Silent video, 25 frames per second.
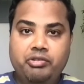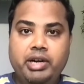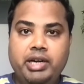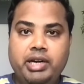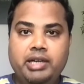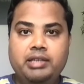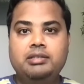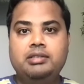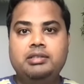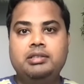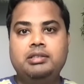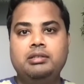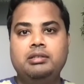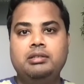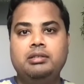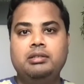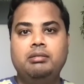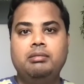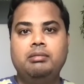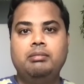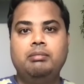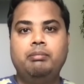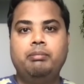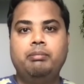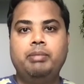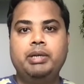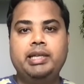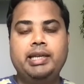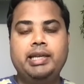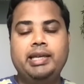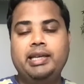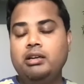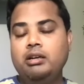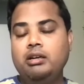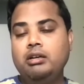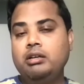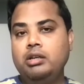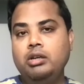trends, but I
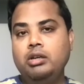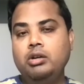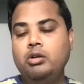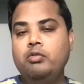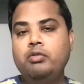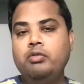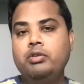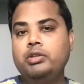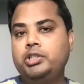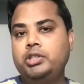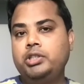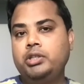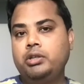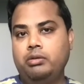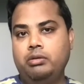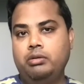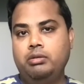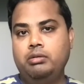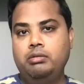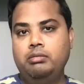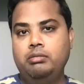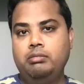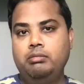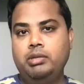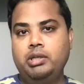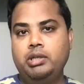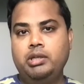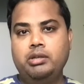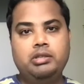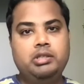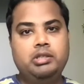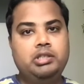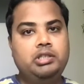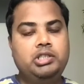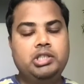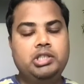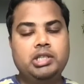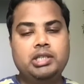cannot know for sure because
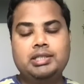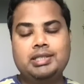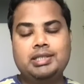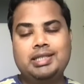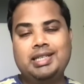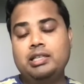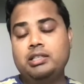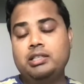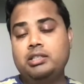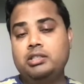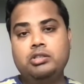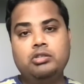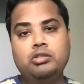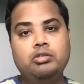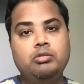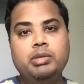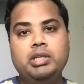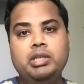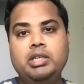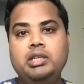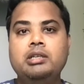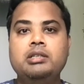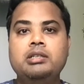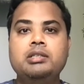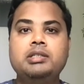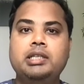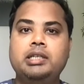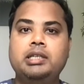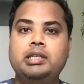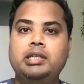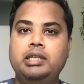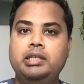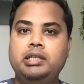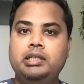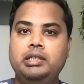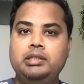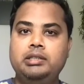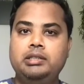it just has too many
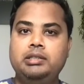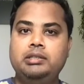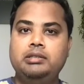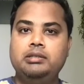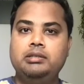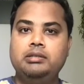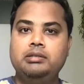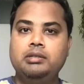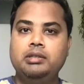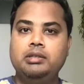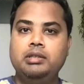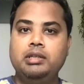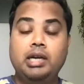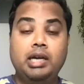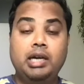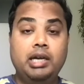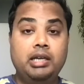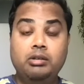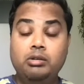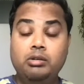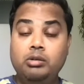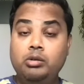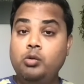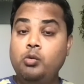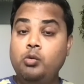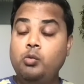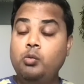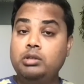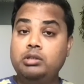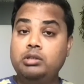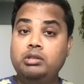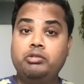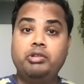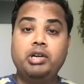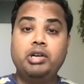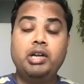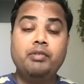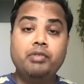uncertainties. I don't know what
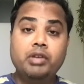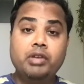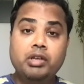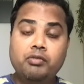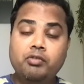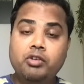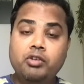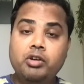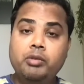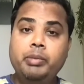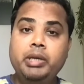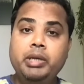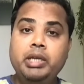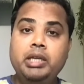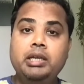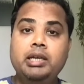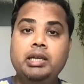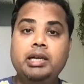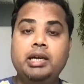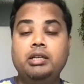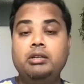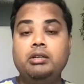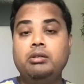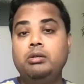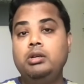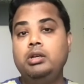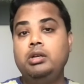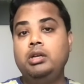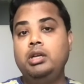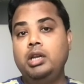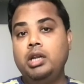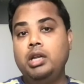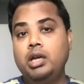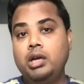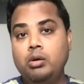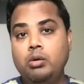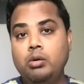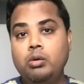the traffic would be. I don't
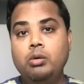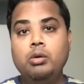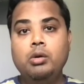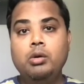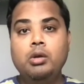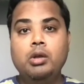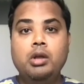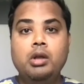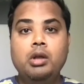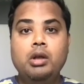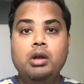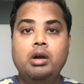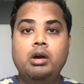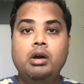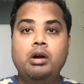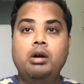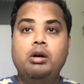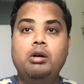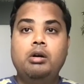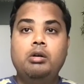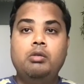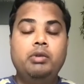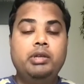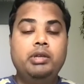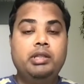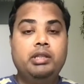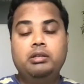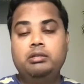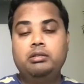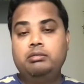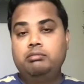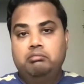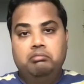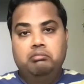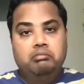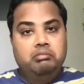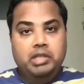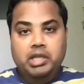know whether
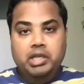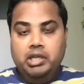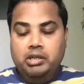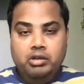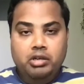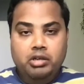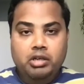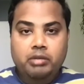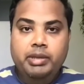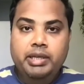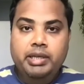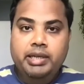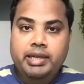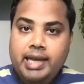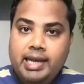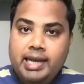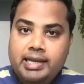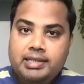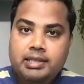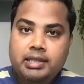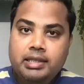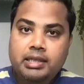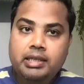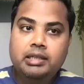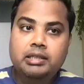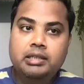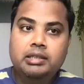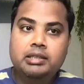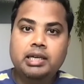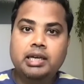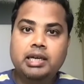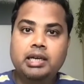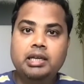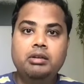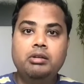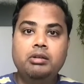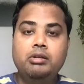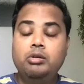there could be an accident.
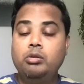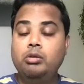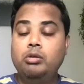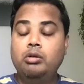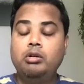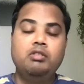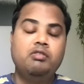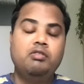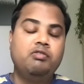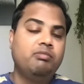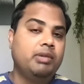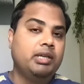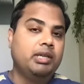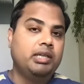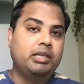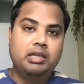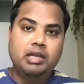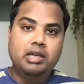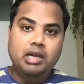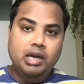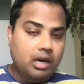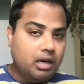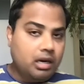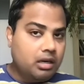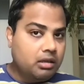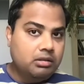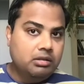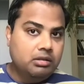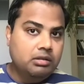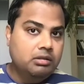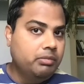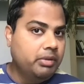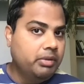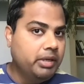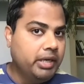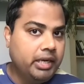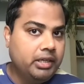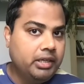I don't know if my car could
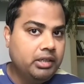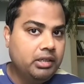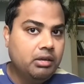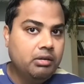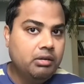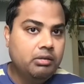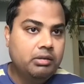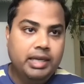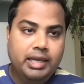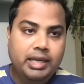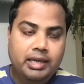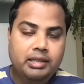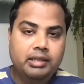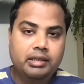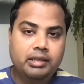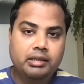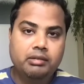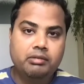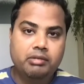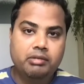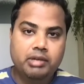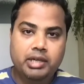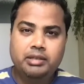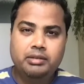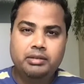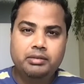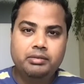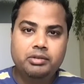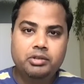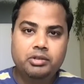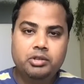break down, anything, right?